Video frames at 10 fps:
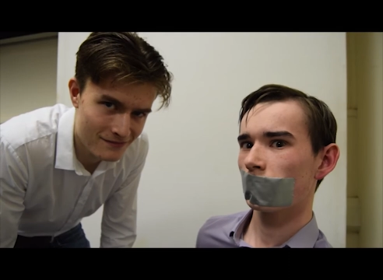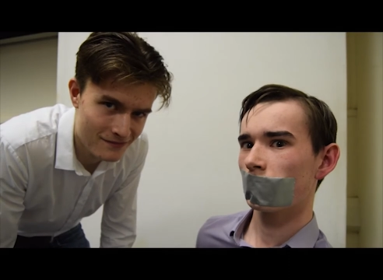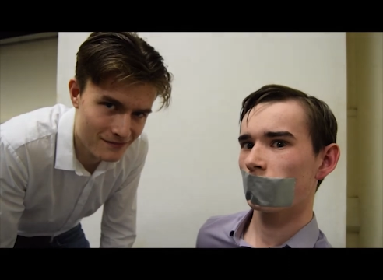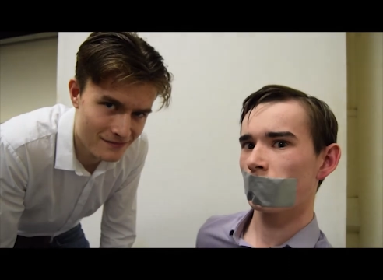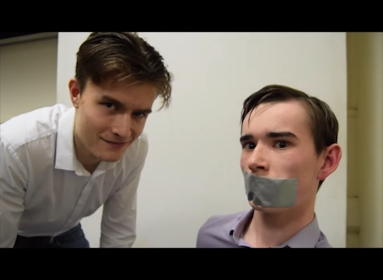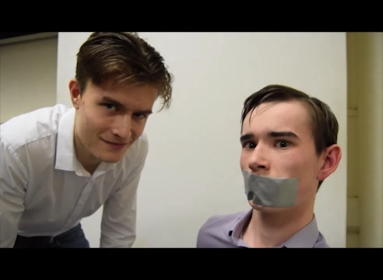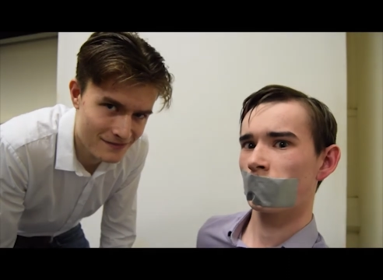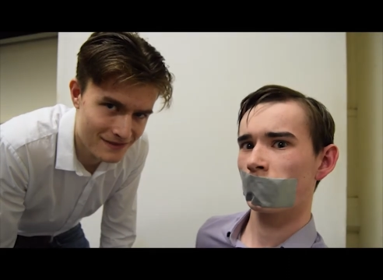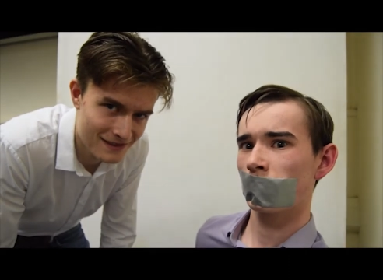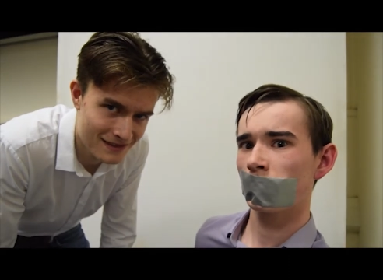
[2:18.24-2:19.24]

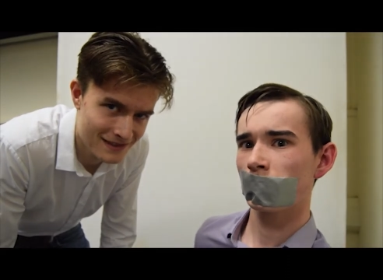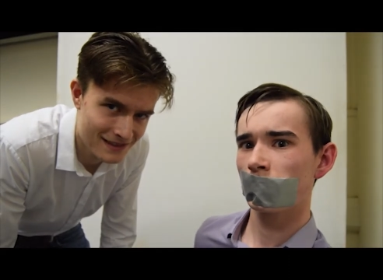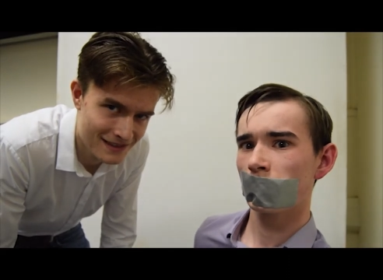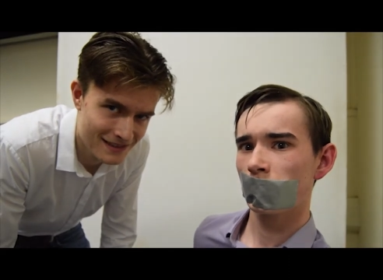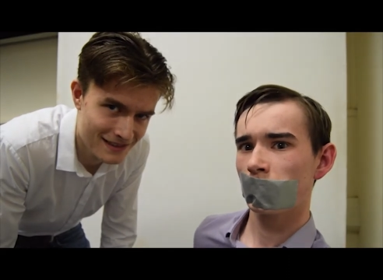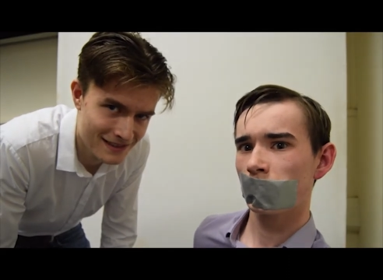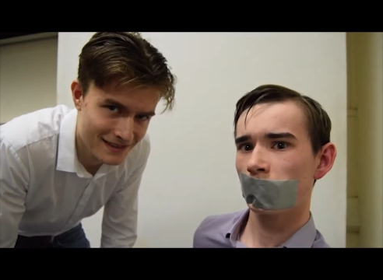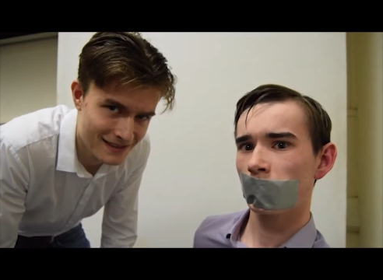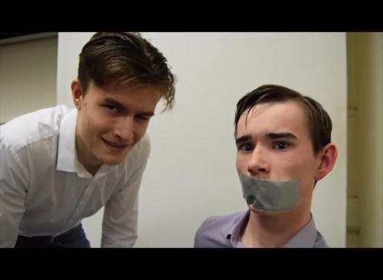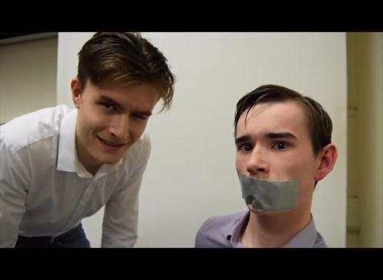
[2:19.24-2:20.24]

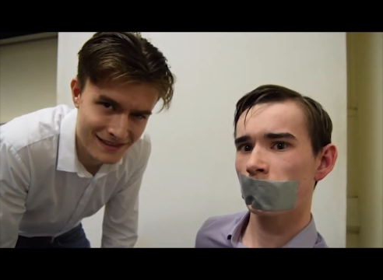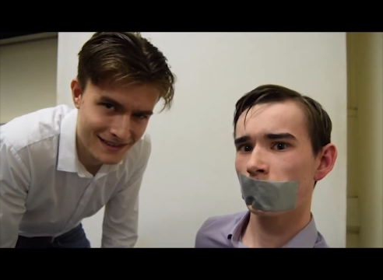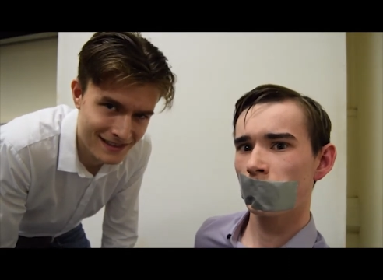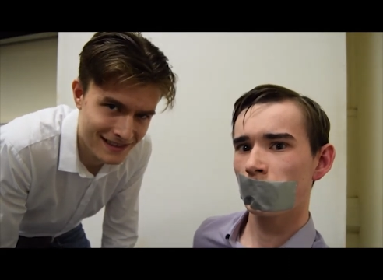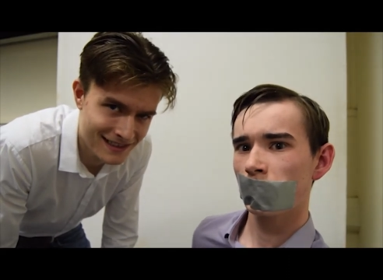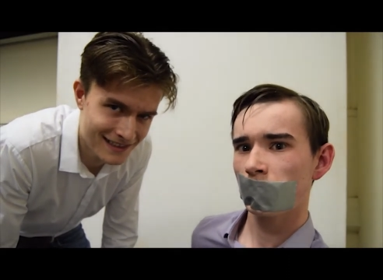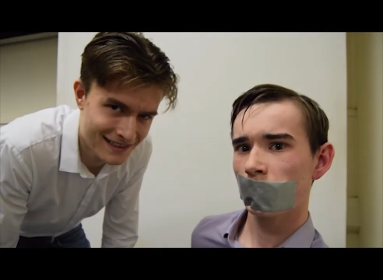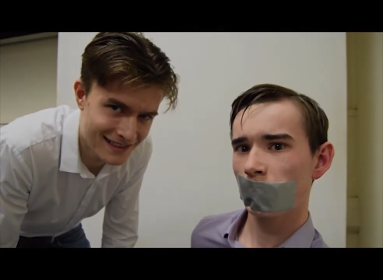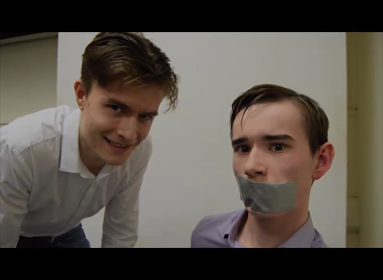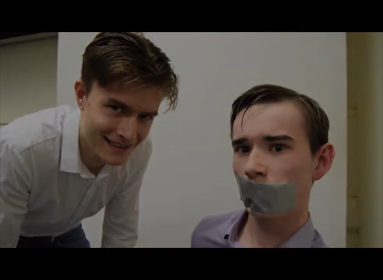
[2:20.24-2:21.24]
[no speech]